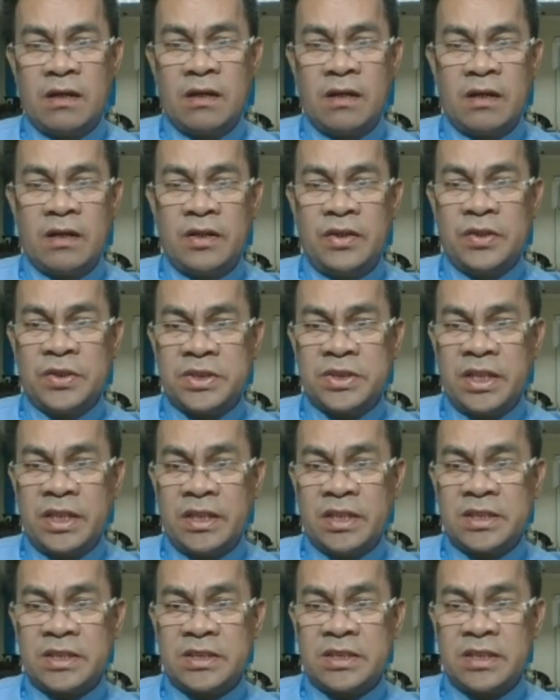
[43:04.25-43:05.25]
Using
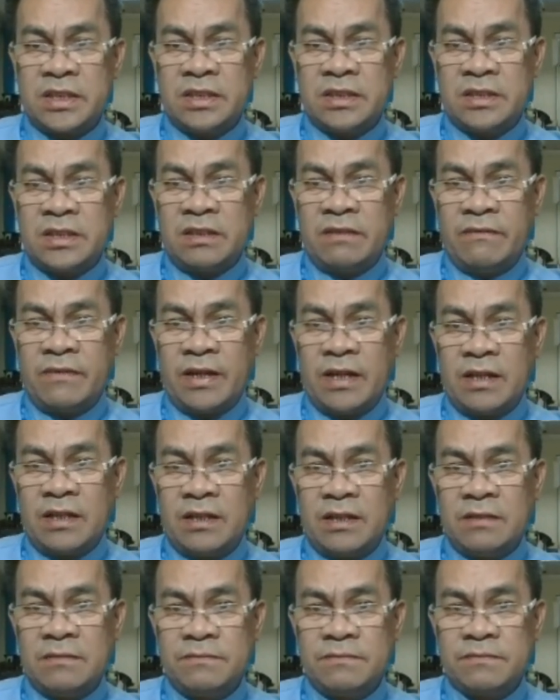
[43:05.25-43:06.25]
this
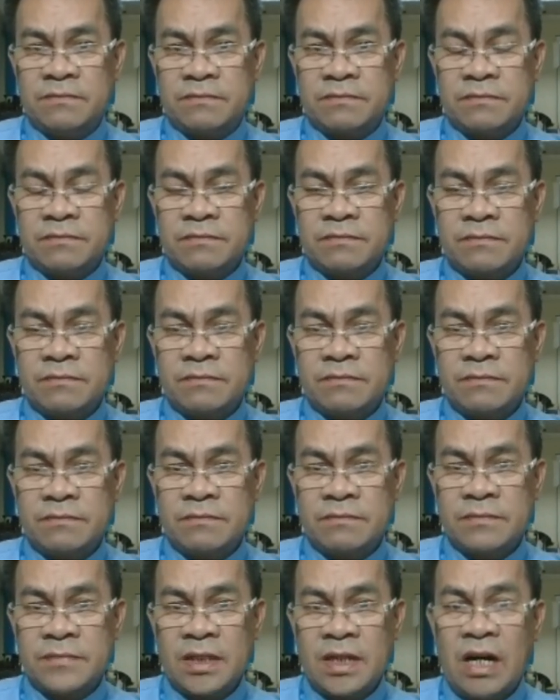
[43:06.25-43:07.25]
interval,
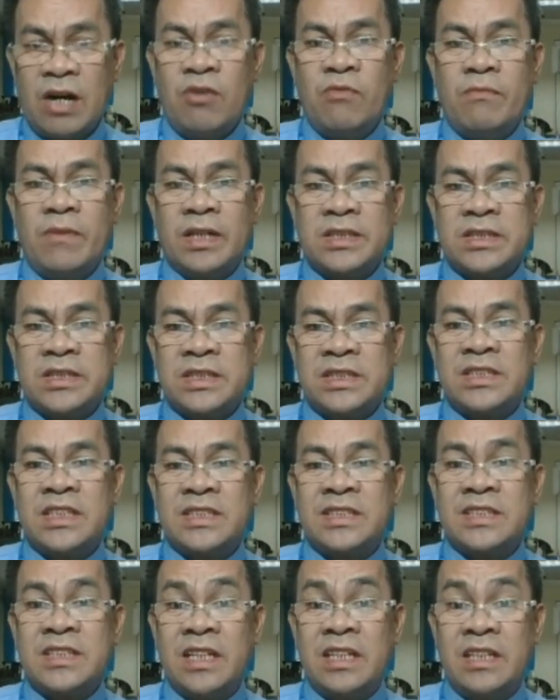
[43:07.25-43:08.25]
how much is the
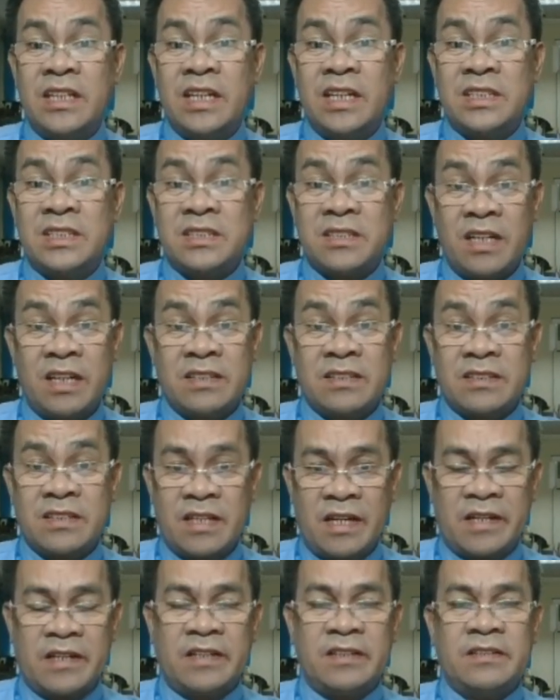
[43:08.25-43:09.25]
steady state
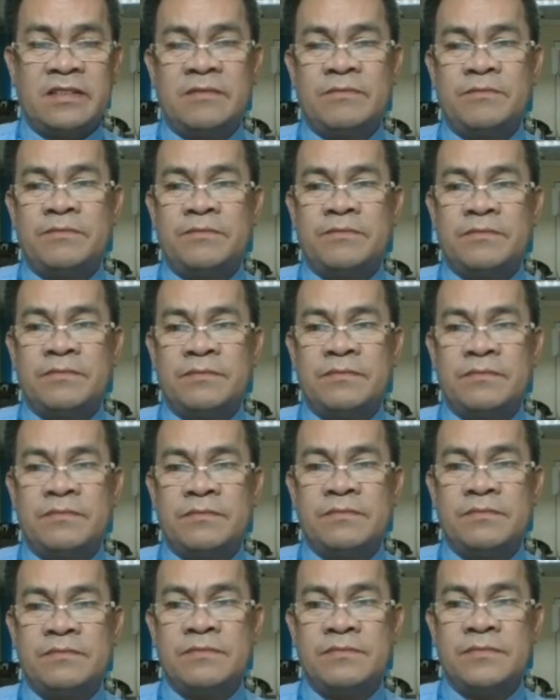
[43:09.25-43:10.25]
current
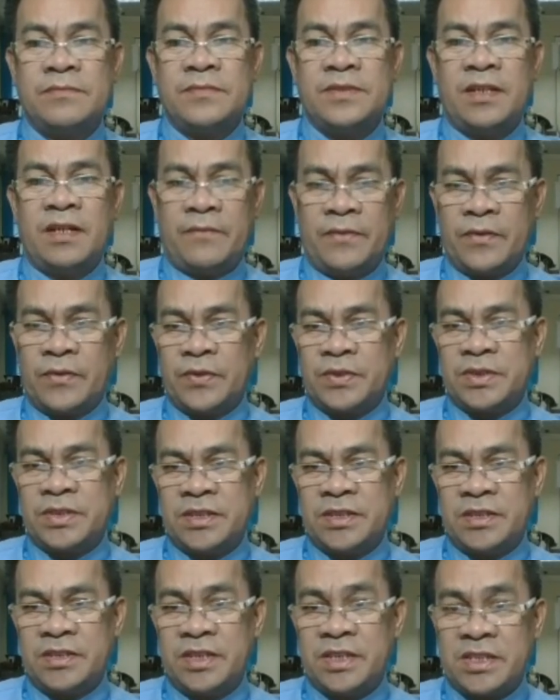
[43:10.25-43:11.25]
if you
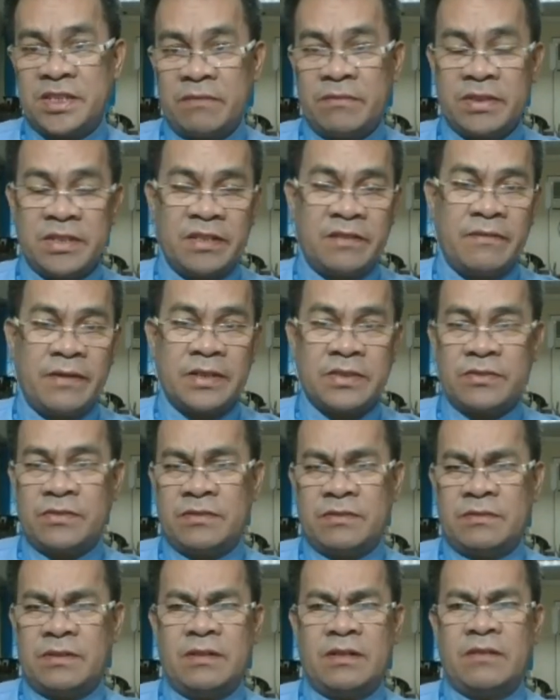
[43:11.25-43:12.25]
consider the same interval?
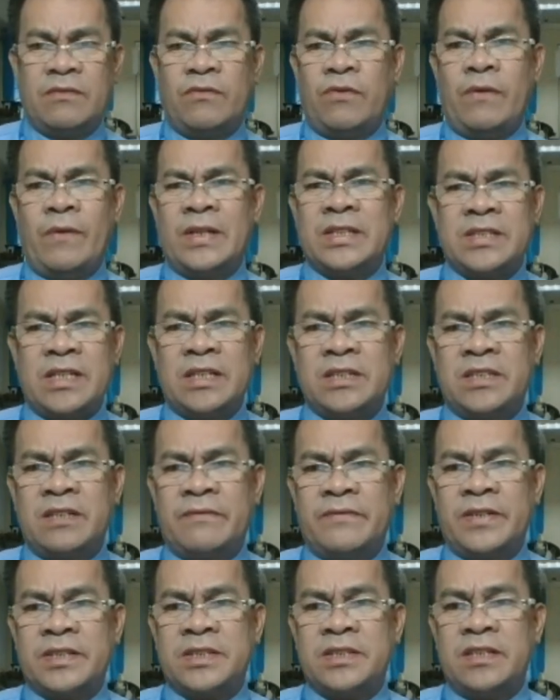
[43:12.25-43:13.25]
So, we will answer
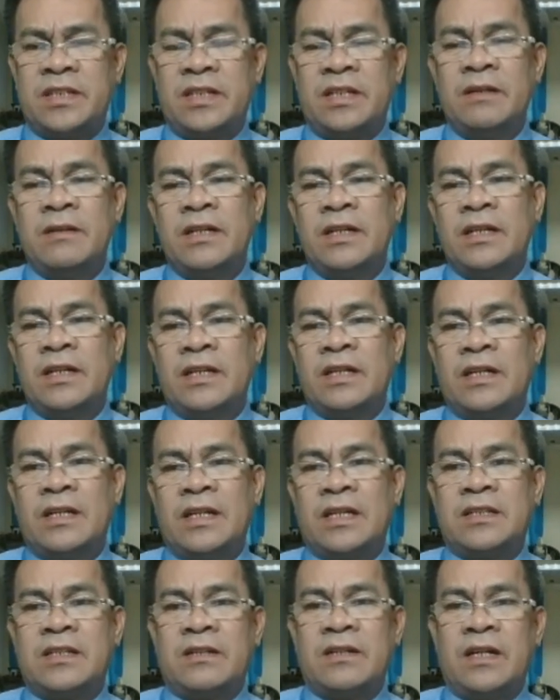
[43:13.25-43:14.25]
first the
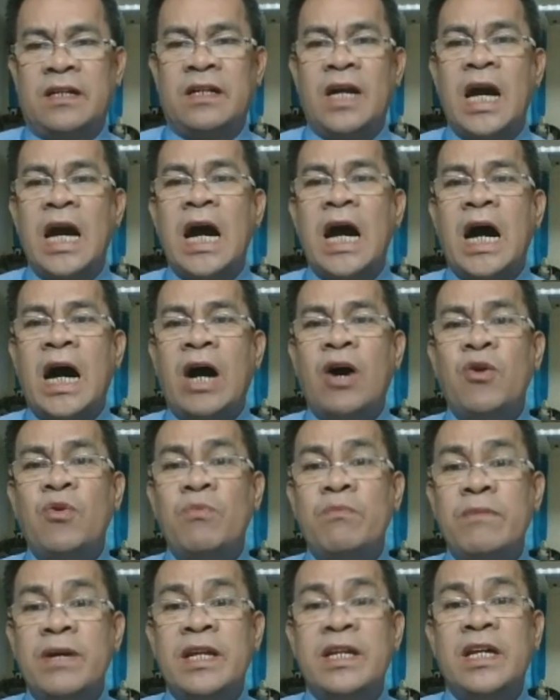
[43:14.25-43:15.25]
letter A. How
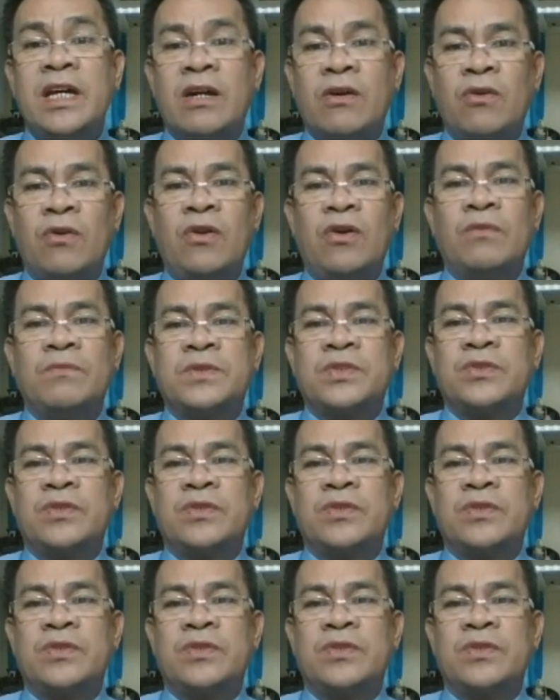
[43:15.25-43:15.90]
many coulombs?